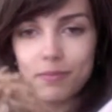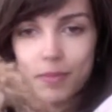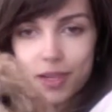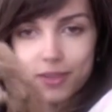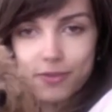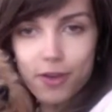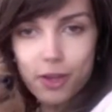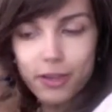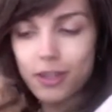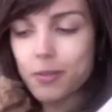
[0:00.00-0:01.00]
Mike's
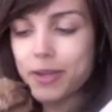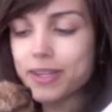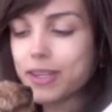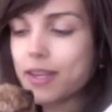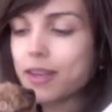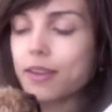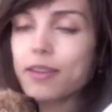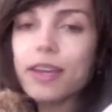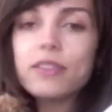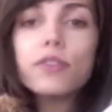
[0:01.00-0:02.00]
following a little bit.
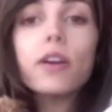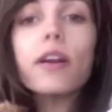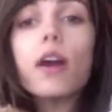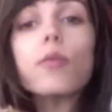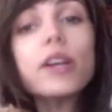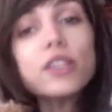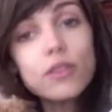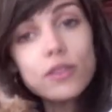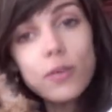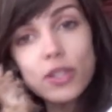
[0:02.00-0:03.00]
As for
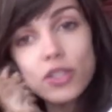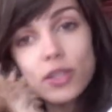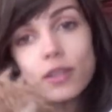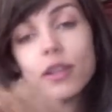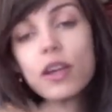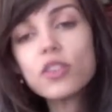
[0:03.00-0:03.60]
Rachel's question,